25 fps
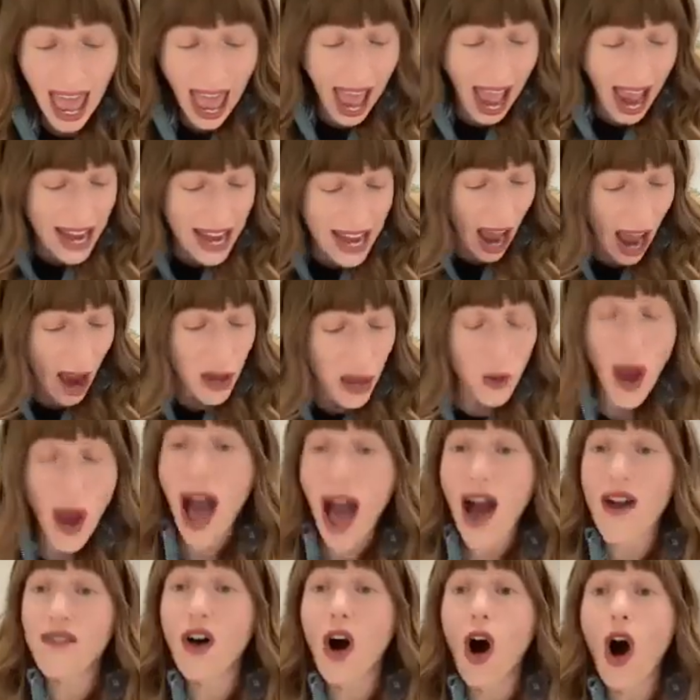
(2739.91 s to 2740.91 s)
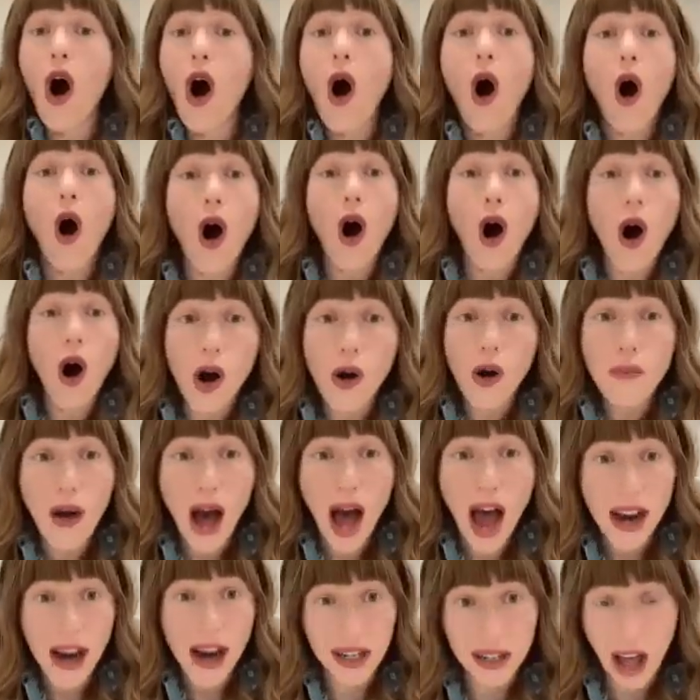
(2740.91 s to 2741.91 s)
And now you have a whole
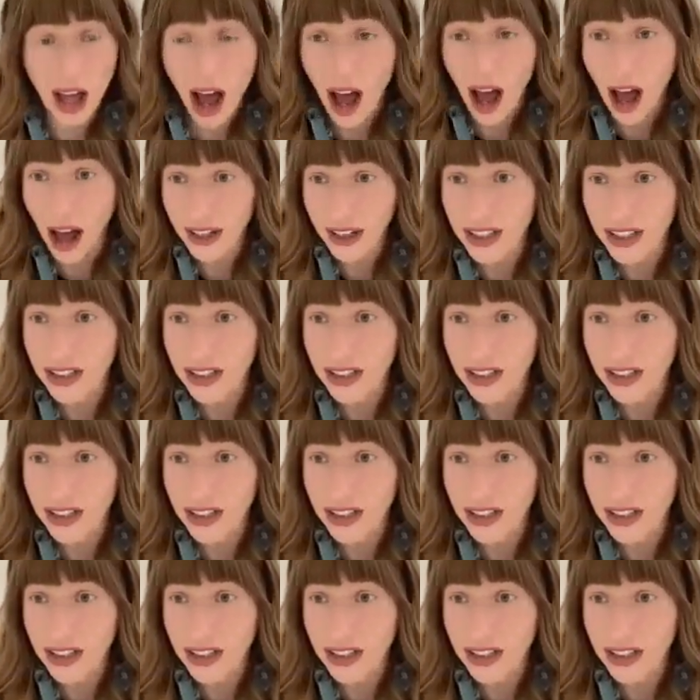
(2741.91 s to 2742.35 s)
monologue